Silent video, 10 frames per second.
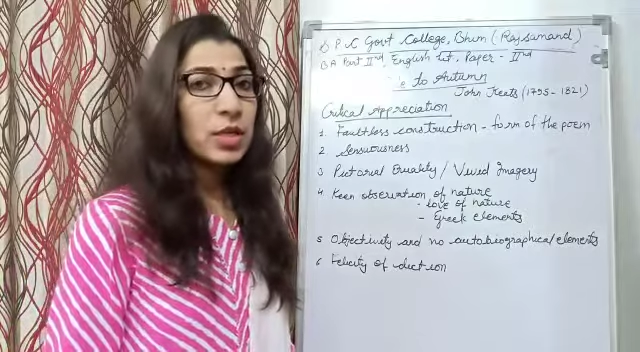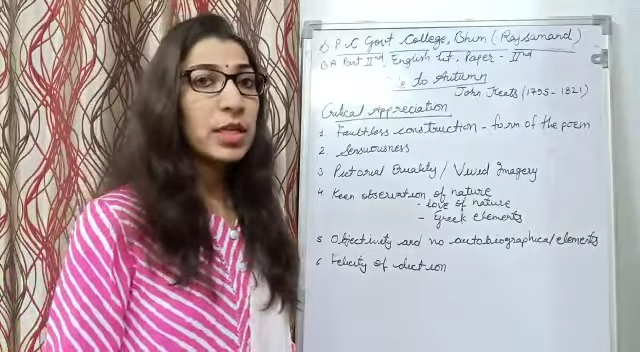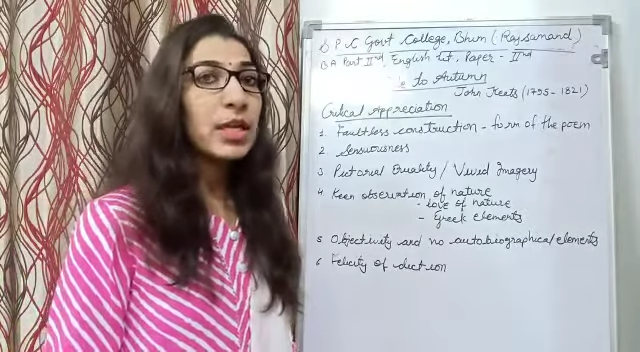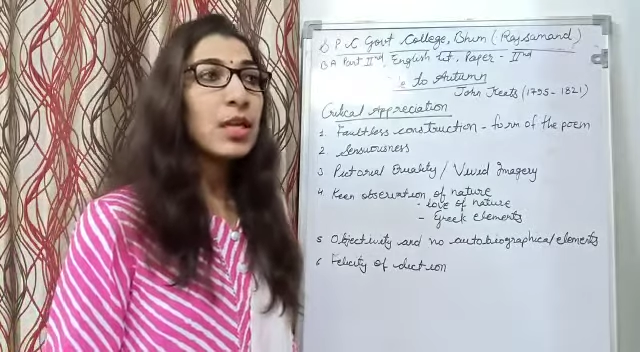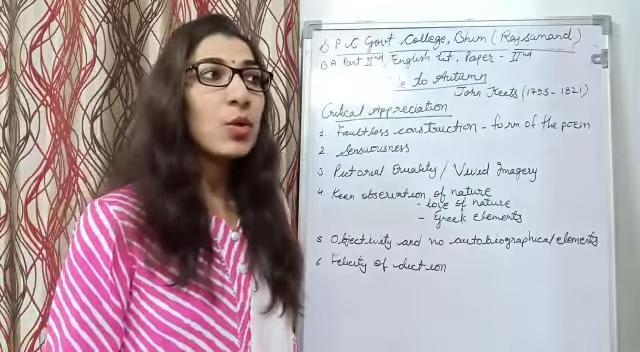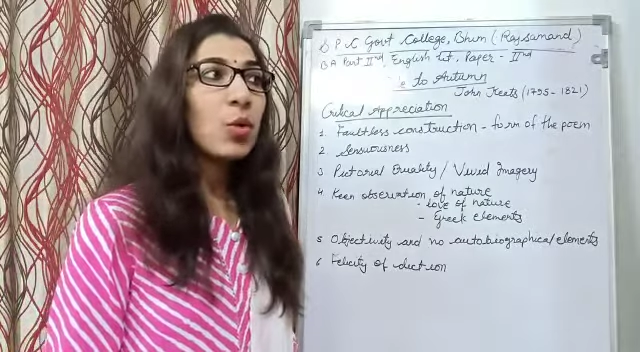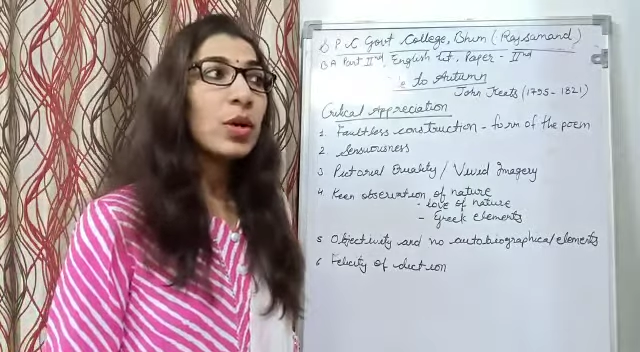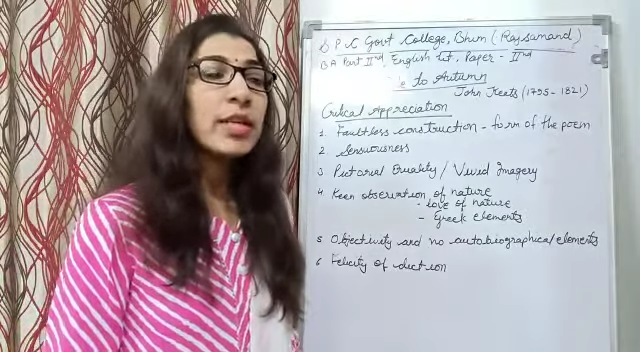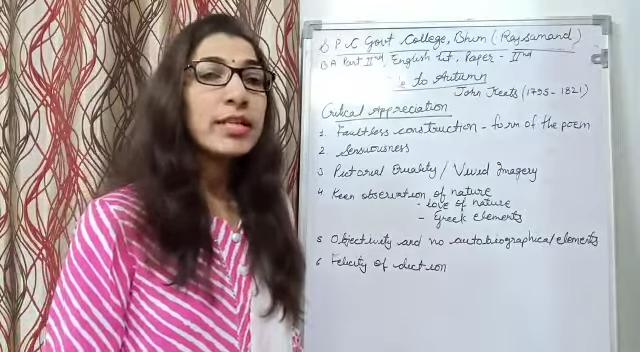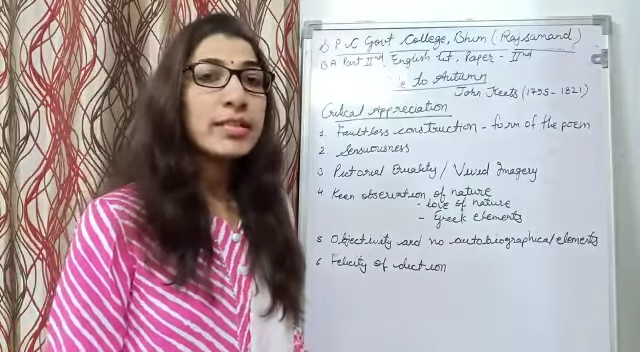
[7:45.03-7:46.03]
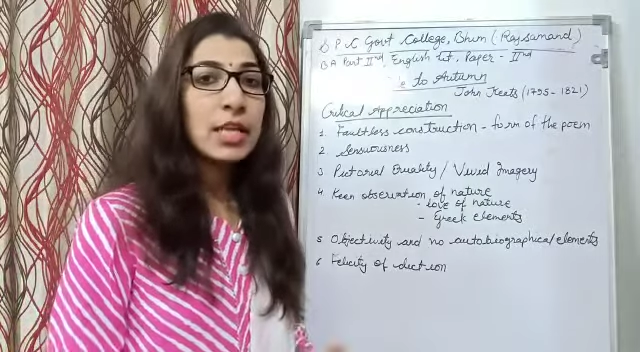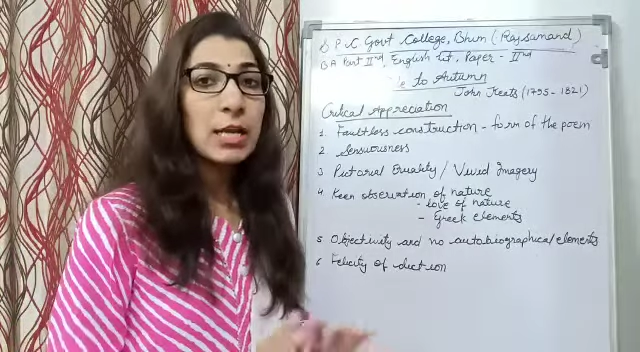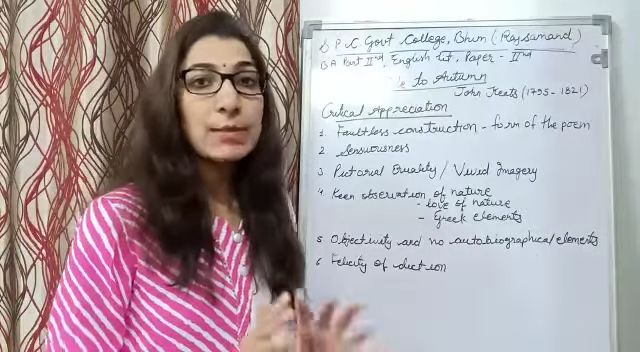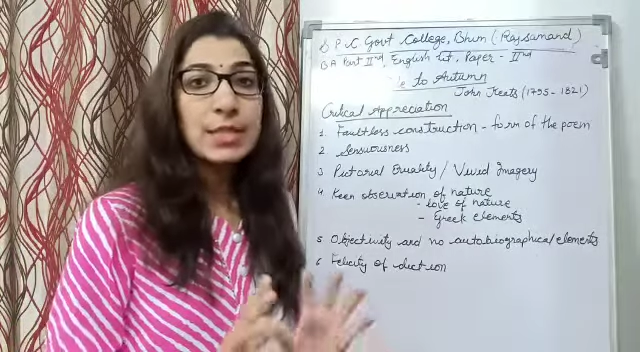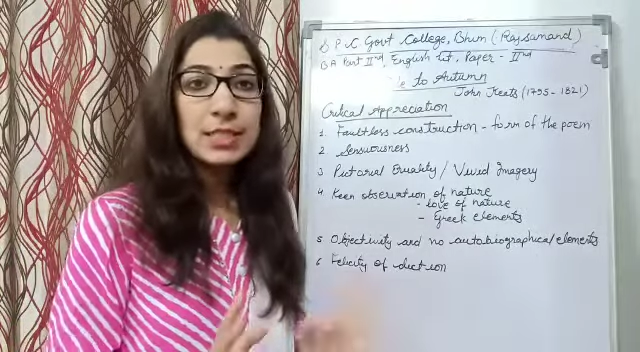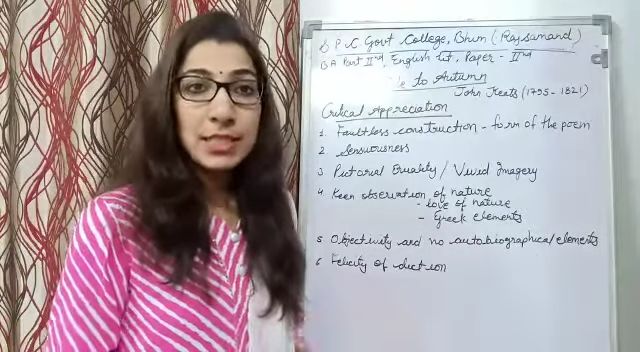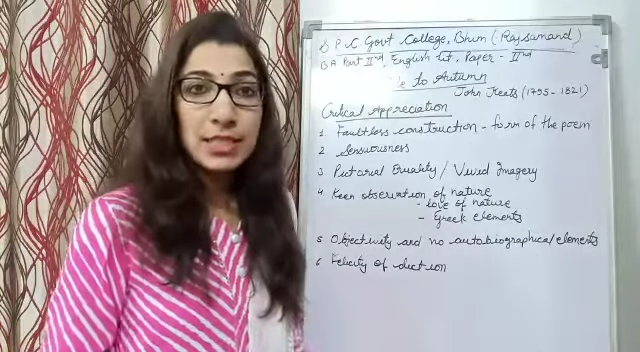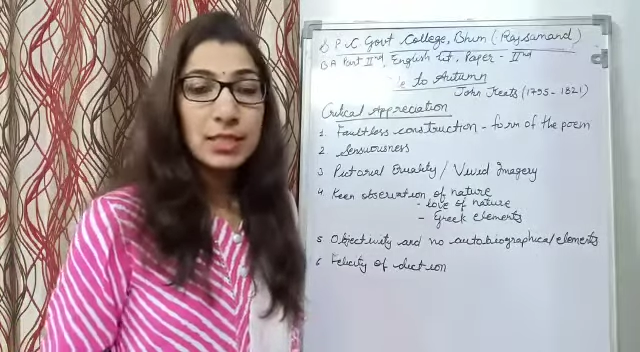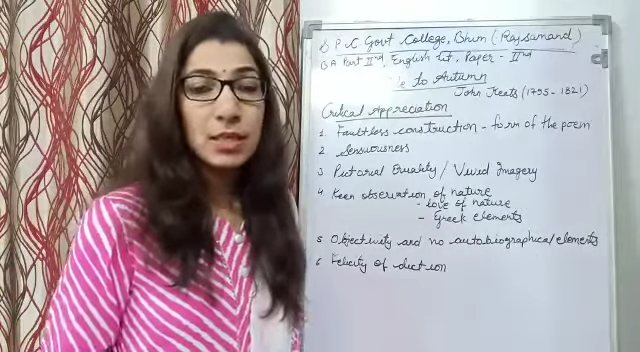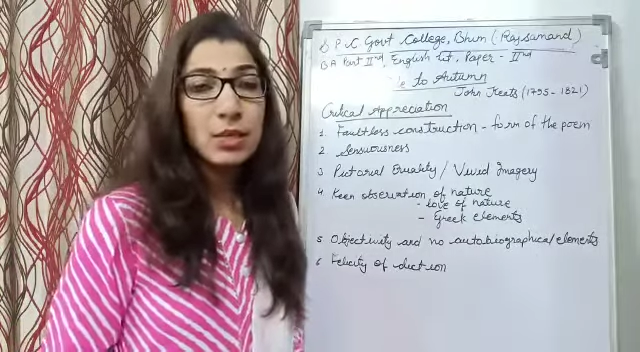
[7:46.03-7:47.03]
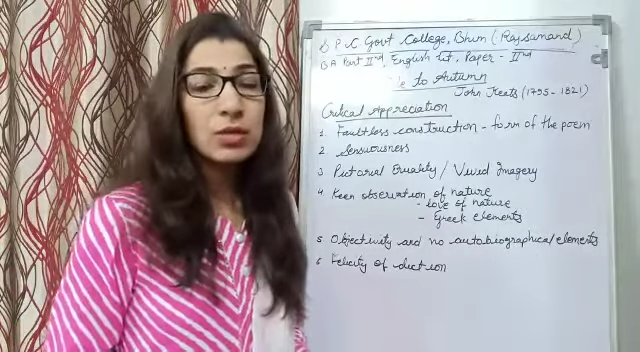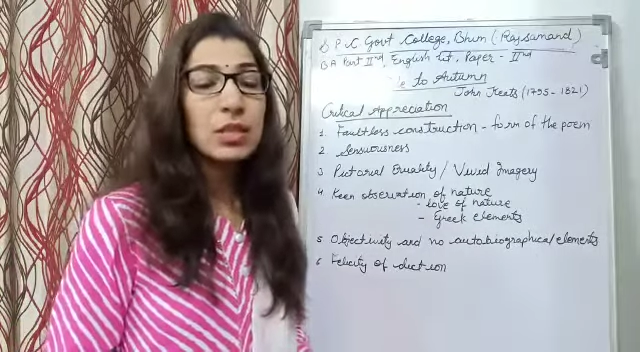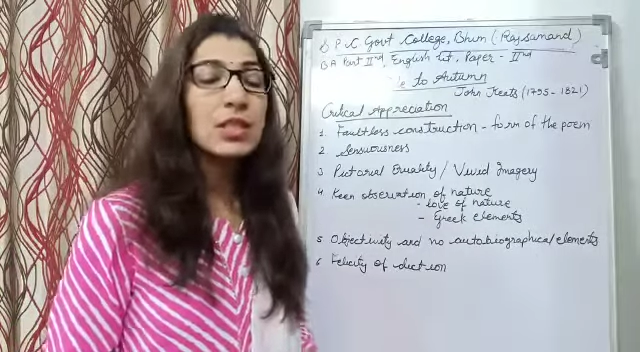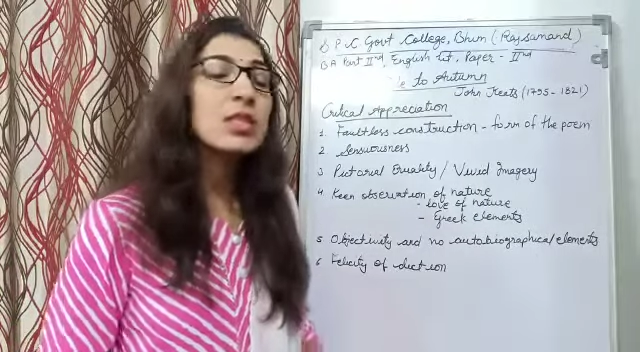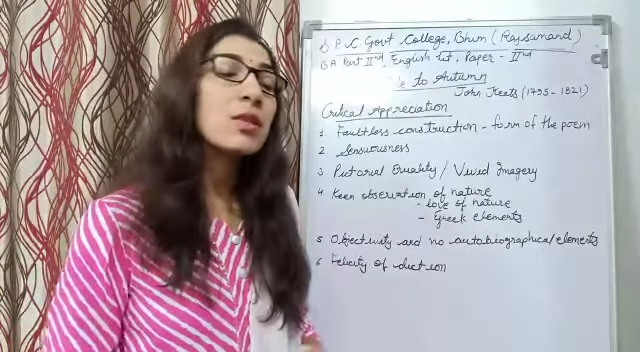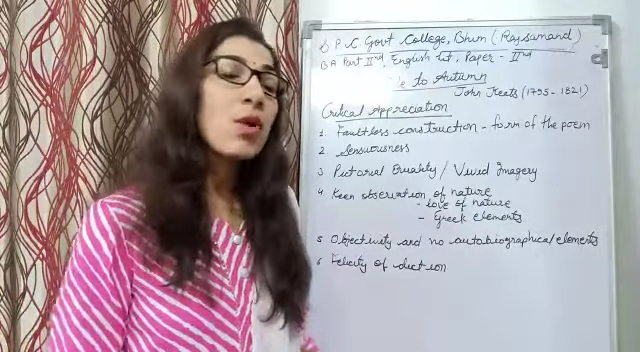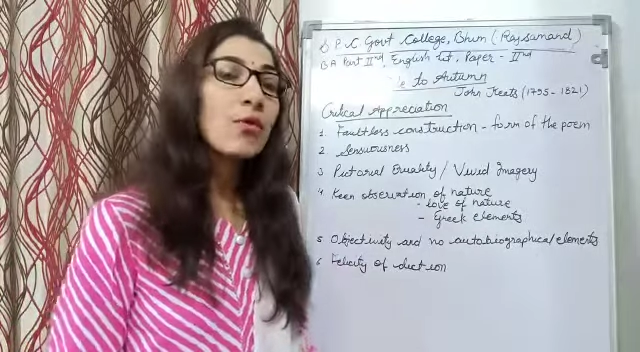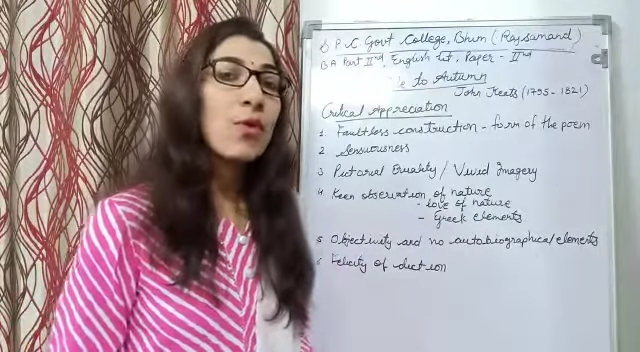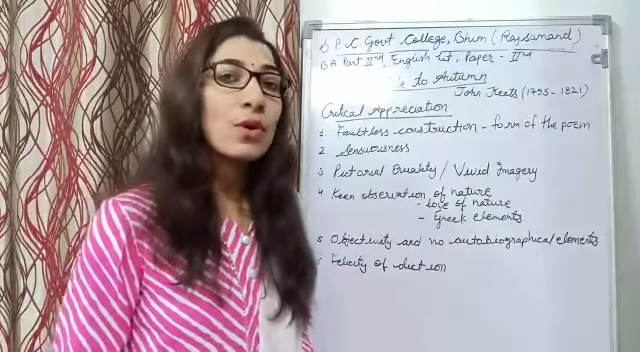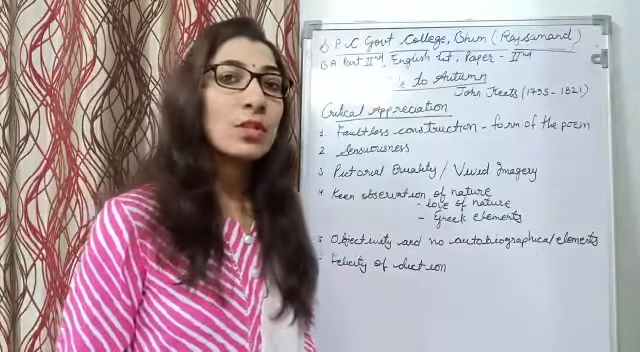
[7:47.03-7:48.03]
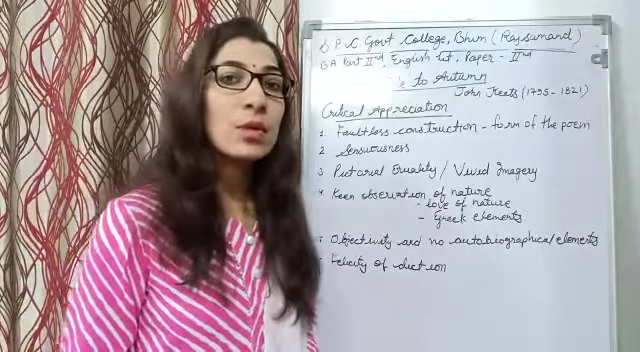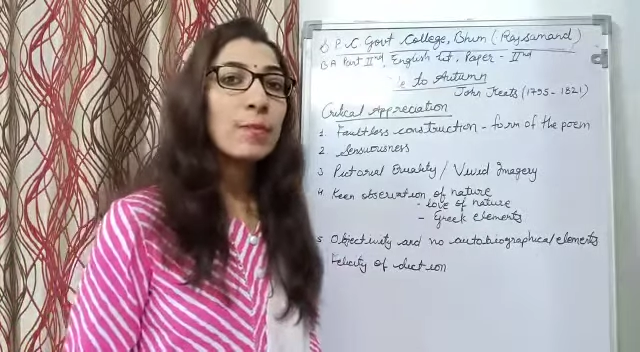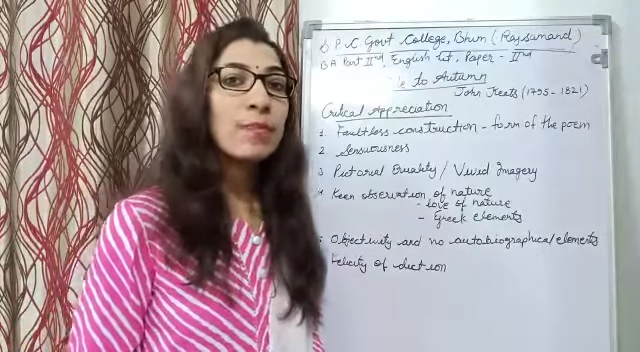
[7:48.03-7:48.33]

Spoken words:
He only describes the season of autumn.